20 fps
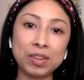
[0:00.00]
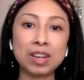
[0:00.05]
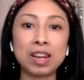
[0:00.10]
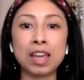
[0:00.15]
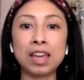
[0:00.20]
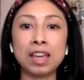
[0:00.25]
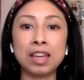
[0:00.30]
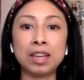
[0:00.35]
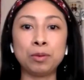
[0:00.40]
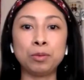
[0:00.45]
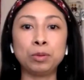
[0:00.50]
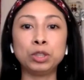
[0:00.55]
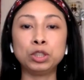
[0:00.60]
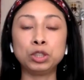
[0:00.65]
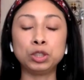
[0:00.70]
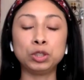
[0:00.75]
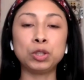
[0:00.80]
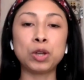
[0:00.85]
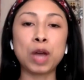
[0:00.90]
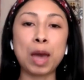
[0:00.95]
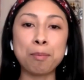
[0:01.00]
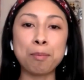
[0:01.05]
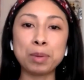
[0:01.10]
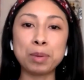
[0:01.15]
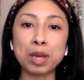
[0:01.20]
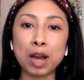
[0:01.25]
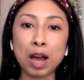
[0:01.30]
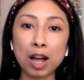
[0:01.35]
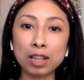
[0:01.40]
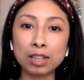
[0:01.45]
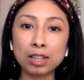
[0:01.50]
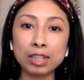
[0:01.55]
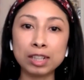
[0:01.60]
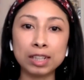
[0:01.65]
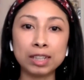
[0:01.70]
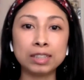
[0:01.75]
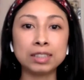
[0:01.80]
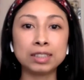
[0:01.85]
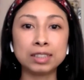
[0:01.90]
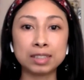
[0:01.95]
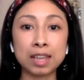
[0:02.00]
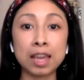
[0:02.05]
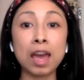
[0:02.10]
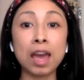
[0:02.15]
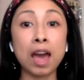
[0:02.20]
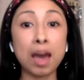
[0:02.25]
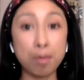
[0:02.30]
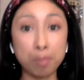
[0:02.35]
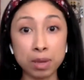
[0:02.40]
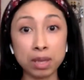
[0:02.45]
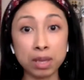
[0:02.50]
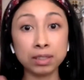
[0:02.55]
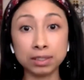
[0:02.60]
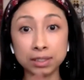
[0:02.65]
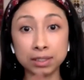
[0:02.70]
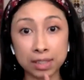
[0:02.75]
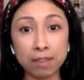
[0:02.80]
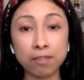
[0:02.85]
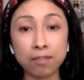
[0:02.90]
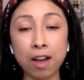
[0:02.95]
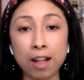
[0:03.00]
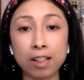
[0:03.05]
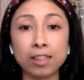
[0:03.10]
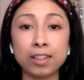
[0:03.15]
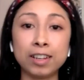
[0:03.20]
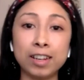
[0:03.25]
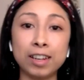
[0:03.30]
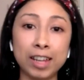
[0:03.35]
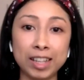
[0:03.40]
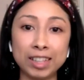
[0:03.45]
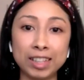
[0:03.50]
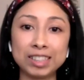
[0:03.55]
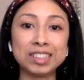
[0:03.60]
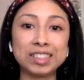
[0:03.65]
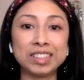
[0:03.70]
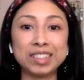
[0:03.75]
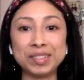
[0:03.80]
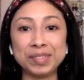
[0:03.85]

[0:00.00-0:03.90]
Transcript: and I wish you happy holidays, happy and safe holidays.